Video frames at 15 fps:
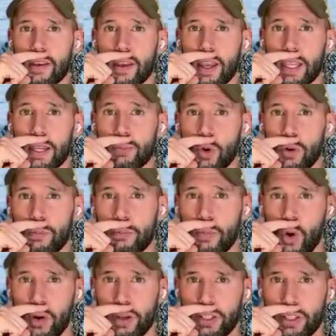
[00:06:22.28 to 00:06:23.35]
and then more
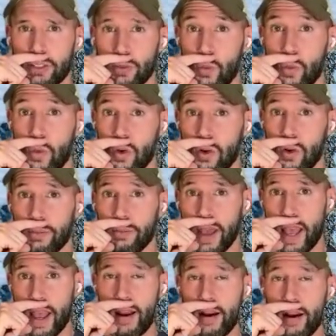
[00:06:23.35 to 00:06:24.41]
moist, warm
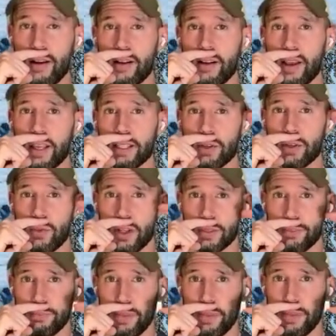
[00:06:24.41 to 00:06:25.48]
air as it runs
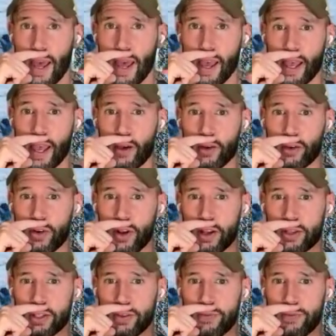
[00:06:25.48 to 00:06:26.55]
back out
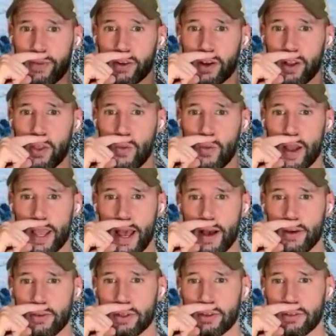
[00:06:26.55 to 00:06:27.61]
across your finger on the way
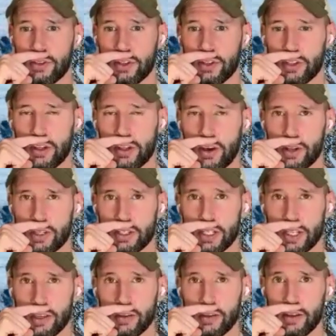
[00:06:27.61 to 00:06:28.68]
out. Just
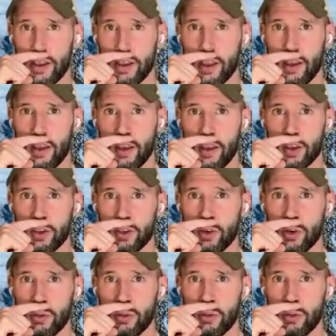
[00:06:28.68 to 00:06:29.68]
noticing your